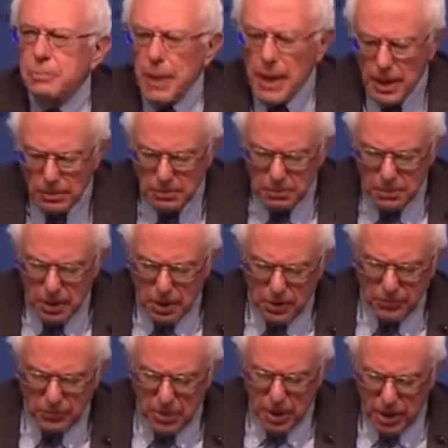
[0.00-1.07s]
the bottom
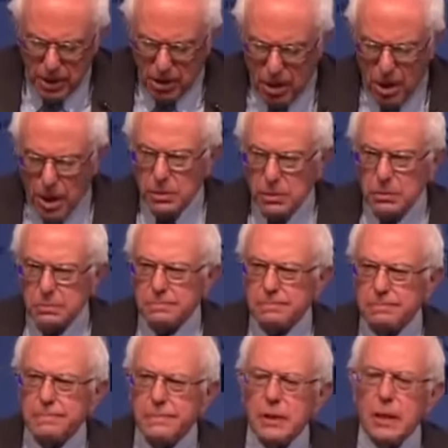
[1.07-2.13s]
of my heart
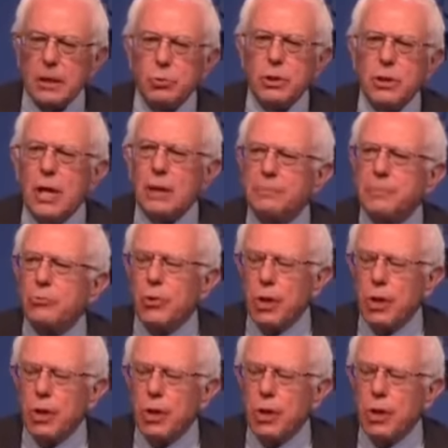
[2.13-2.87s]
that I would not be